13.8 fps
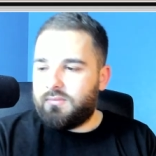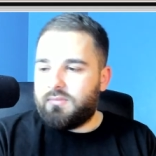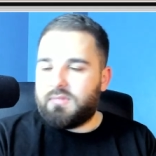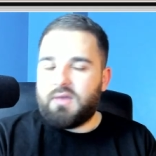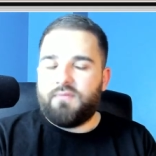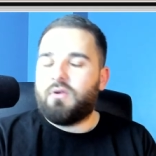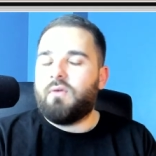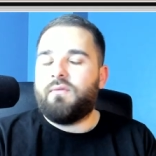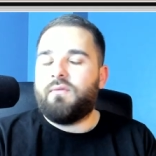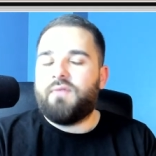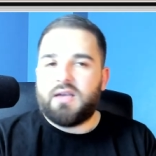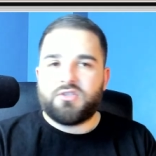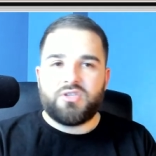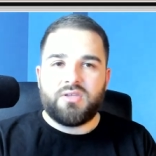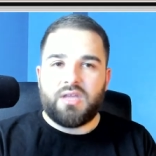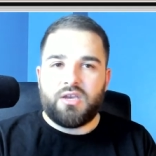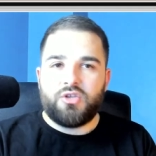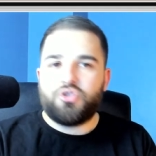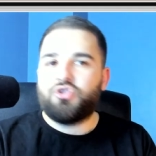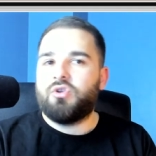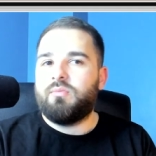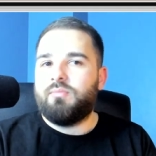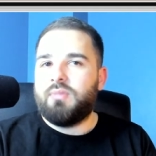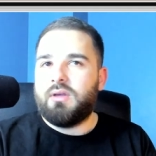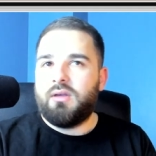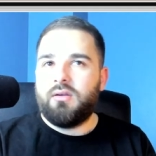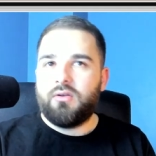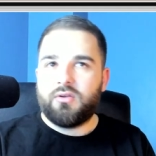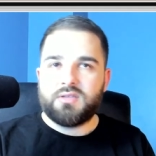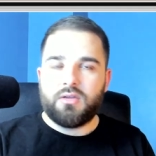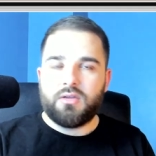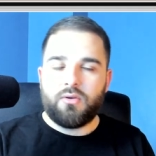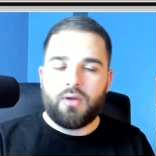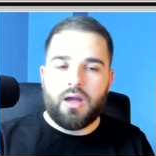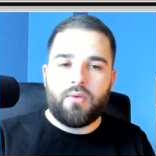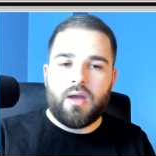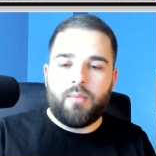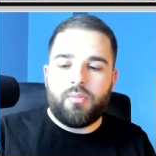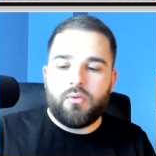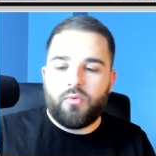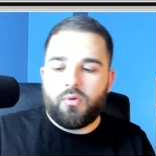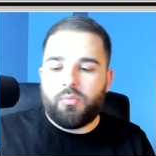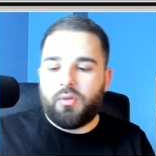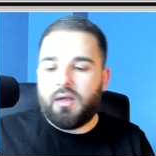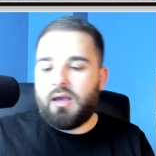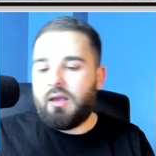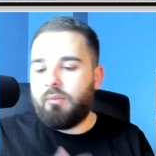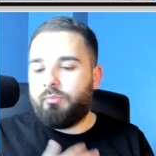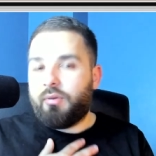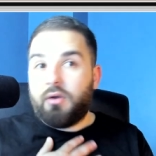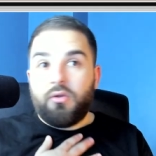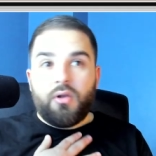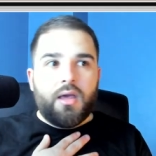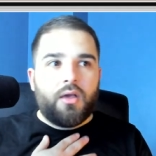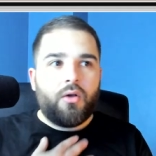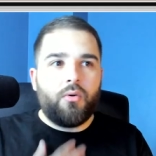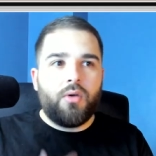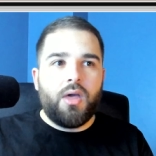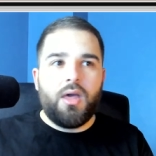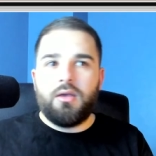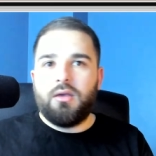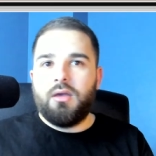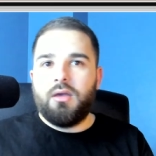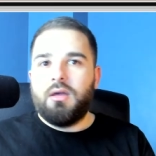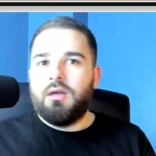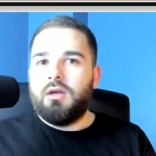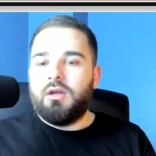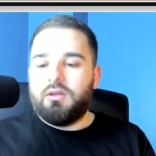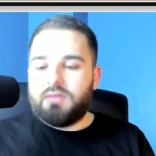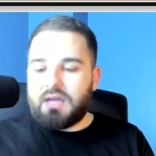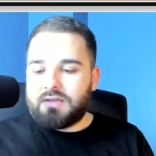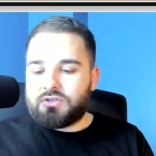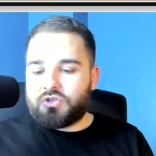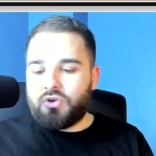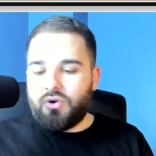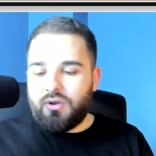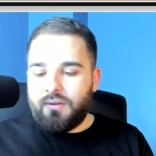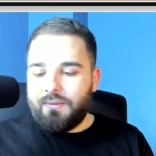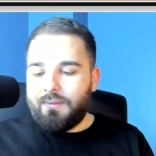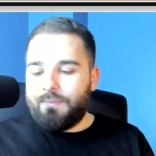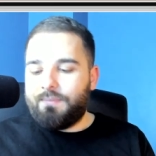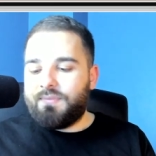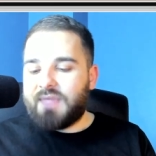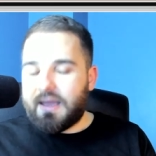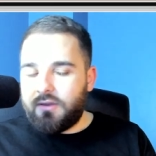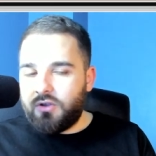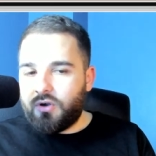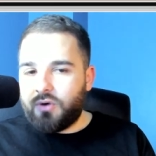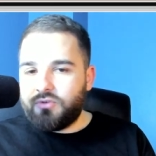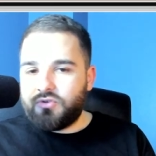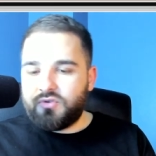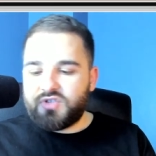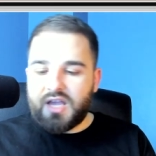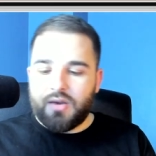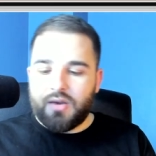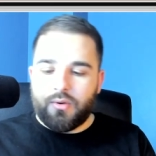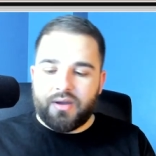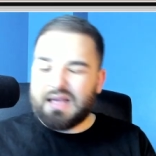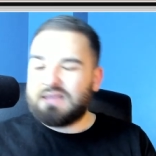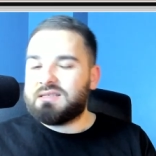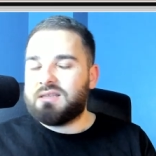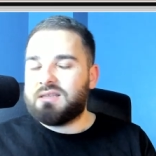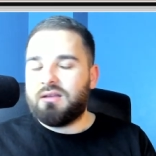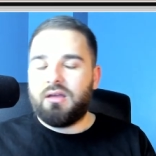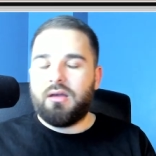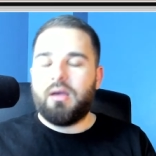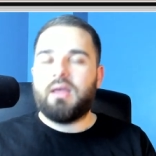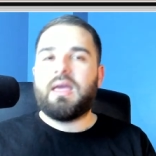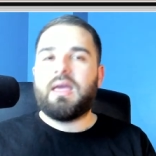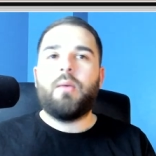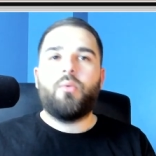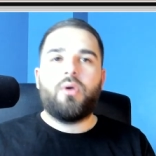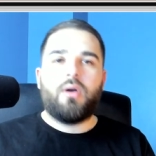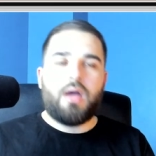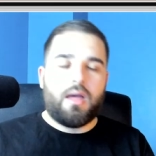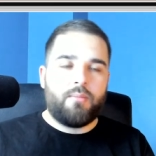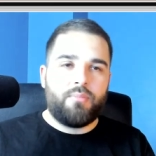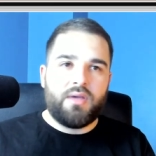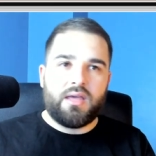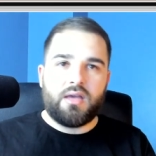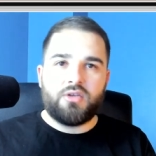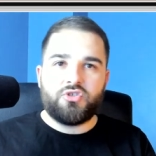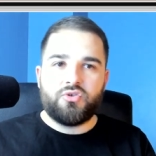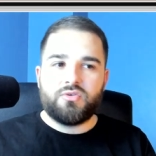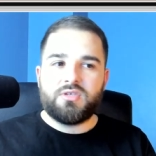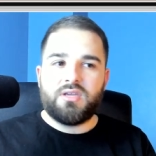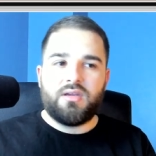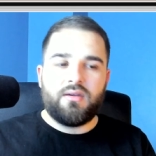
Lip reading: difficult fashion than it should be, considering how Napoli were playing. But you're like, okay, that's good. Then you go to Genoa, and that's a game where I had big issues